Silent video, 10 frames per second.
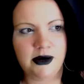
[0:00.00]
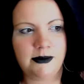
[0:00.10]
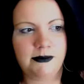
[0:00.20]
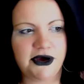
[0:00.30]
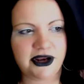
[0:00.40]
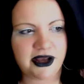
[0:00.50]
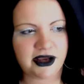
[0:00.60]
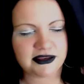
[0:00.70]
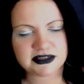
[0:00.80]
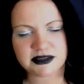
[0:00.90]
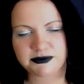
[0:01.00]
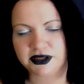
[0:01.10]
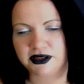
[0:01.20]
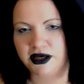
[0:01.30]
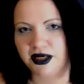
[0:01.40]
But that's
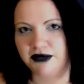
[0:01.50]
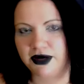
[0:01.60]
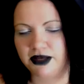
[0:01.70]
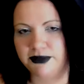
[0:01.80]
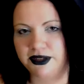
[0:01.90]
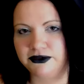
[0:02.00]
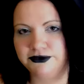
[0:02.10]
something I'd highly recommend.